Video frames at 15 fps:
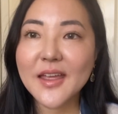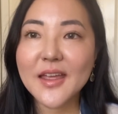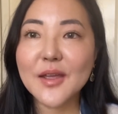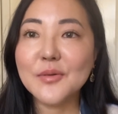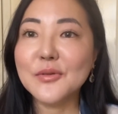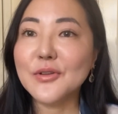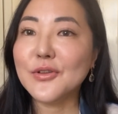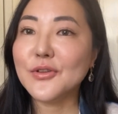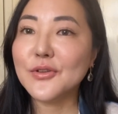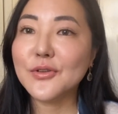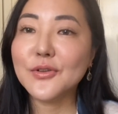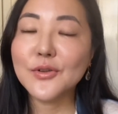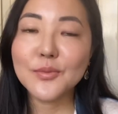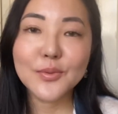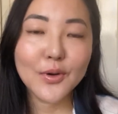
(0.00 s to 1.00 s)
It was
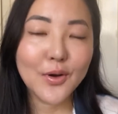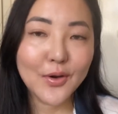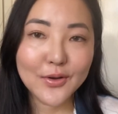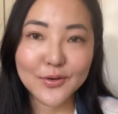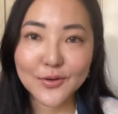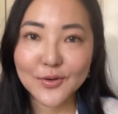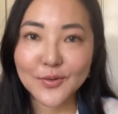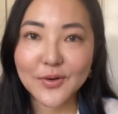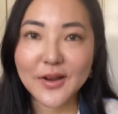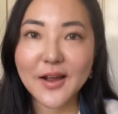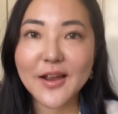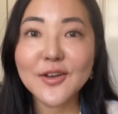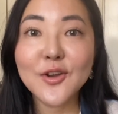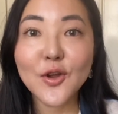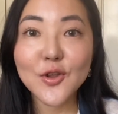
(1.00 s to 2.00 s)
super hot in Korea.
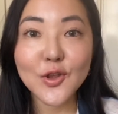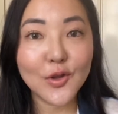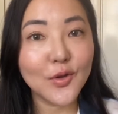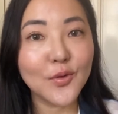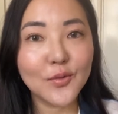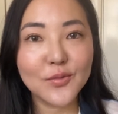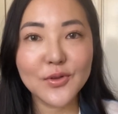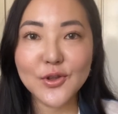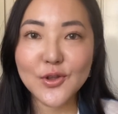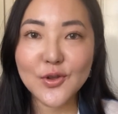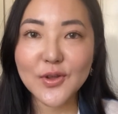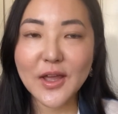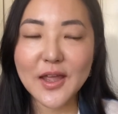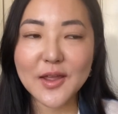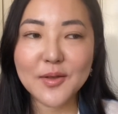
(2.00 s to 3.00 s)
I know you, the
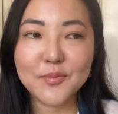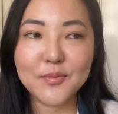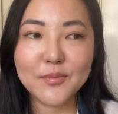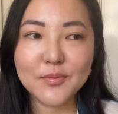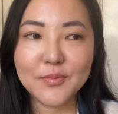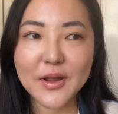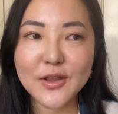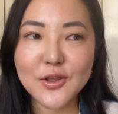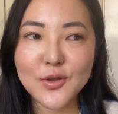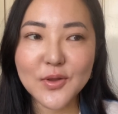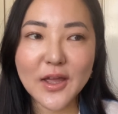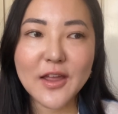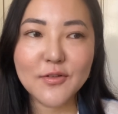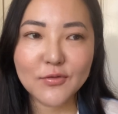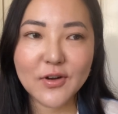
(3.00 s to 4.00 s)
UK, my
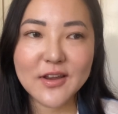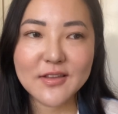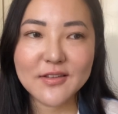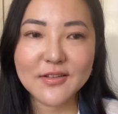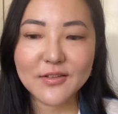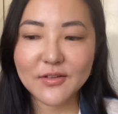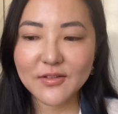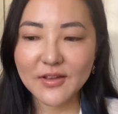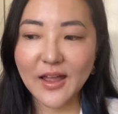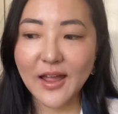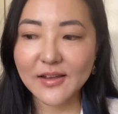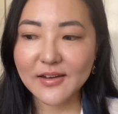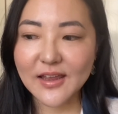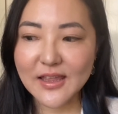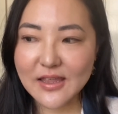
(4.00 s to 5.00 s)
UK friends
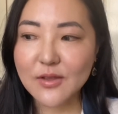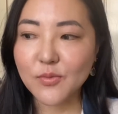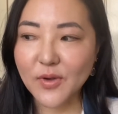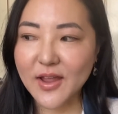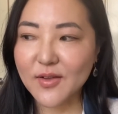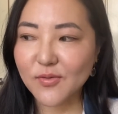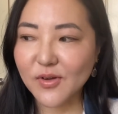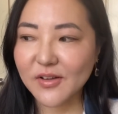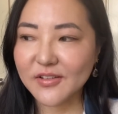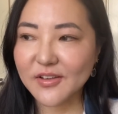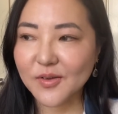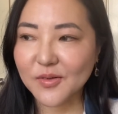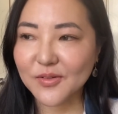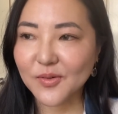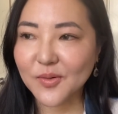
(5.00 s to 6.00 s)
had a heat wave whilst
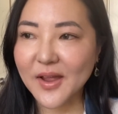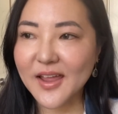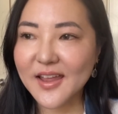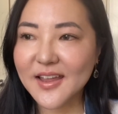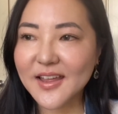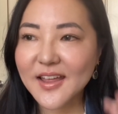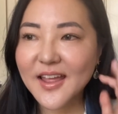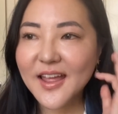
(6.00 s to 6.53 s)
I was away.